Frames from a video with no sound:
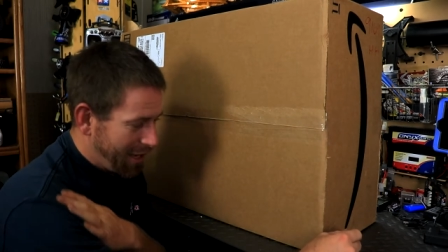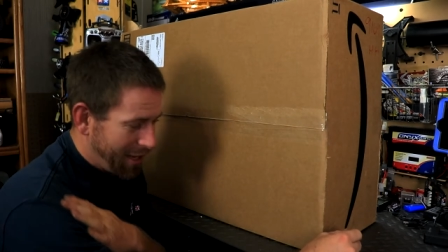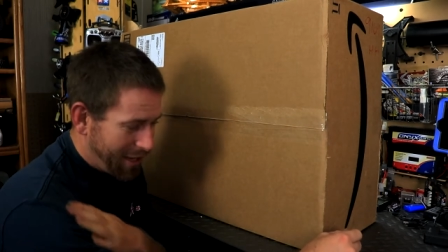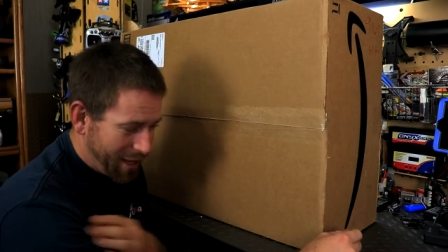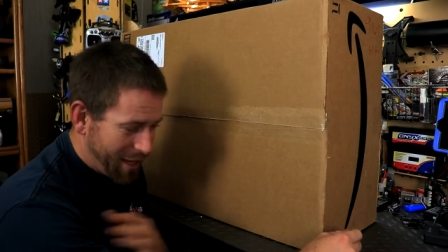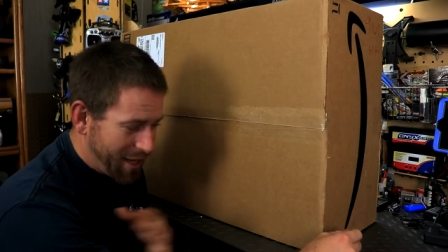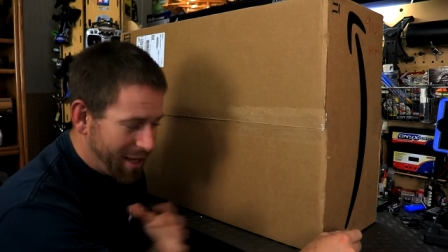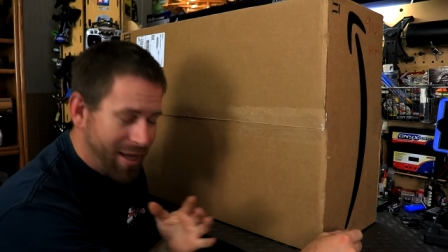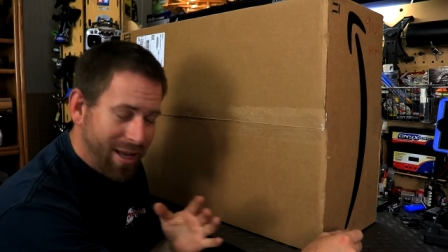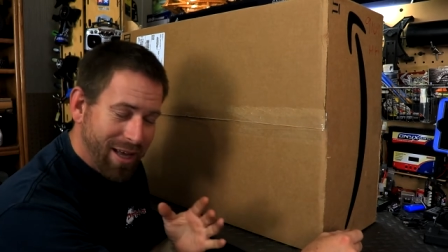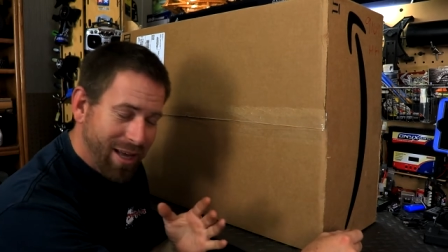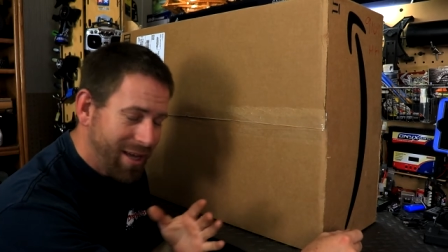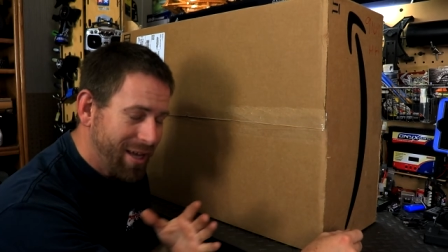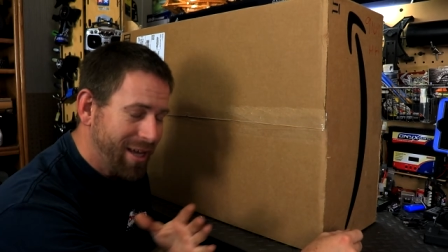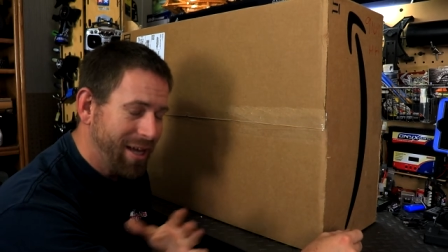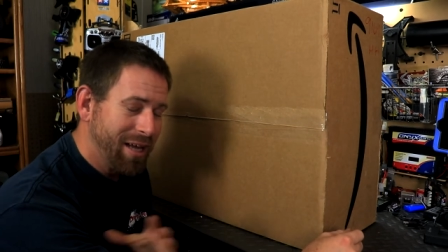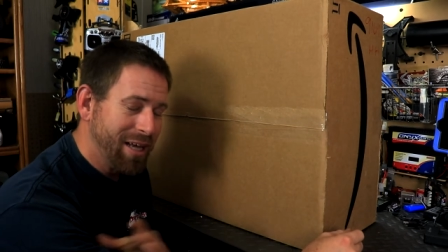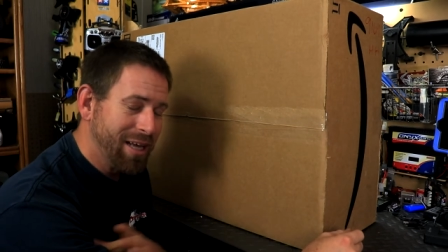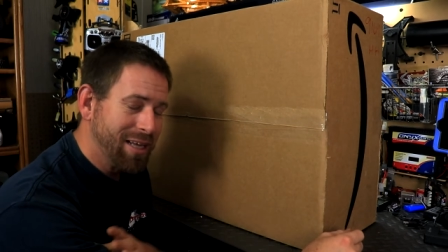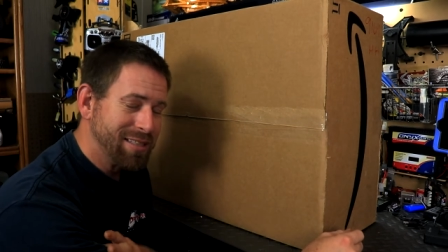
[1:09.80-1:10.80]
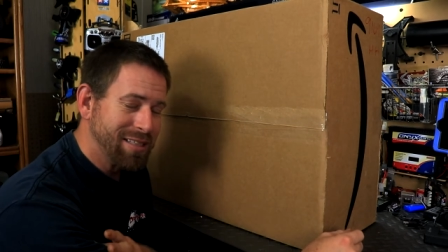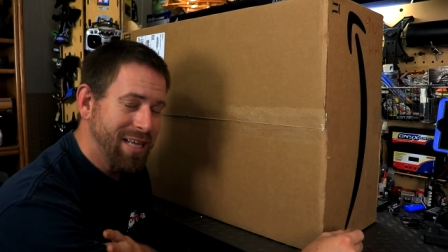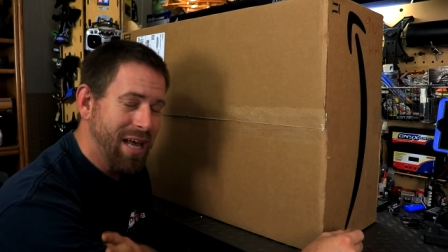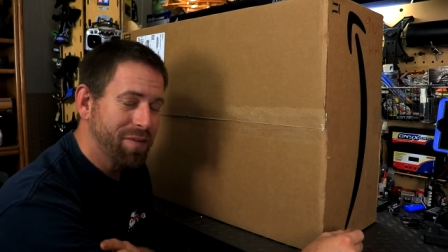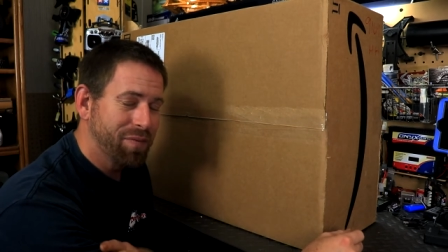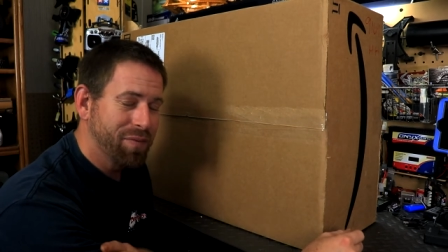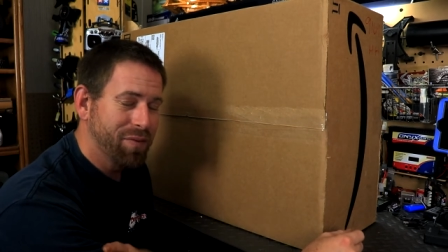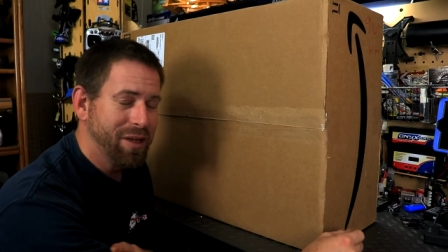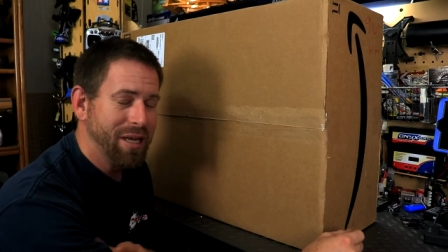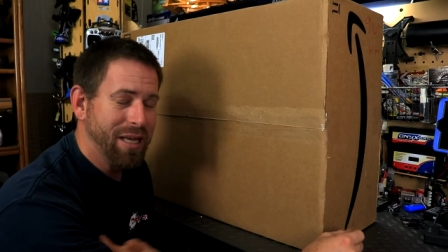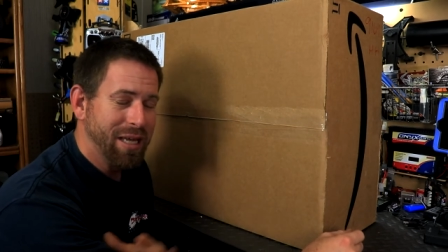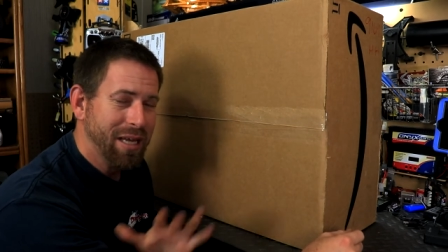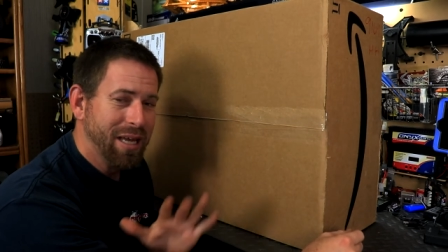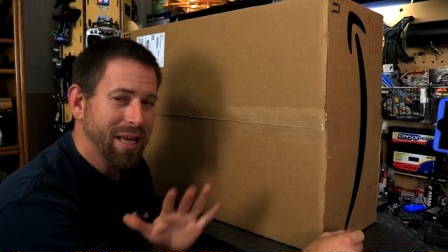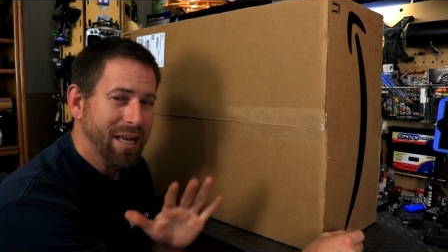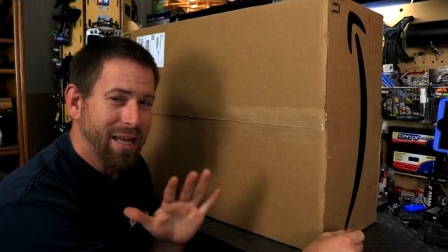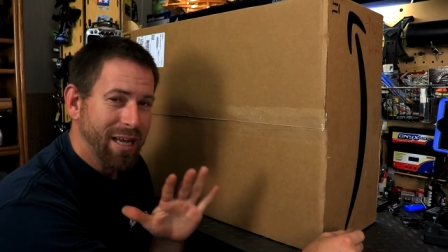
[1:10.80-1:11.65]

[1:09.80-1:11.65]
it definitely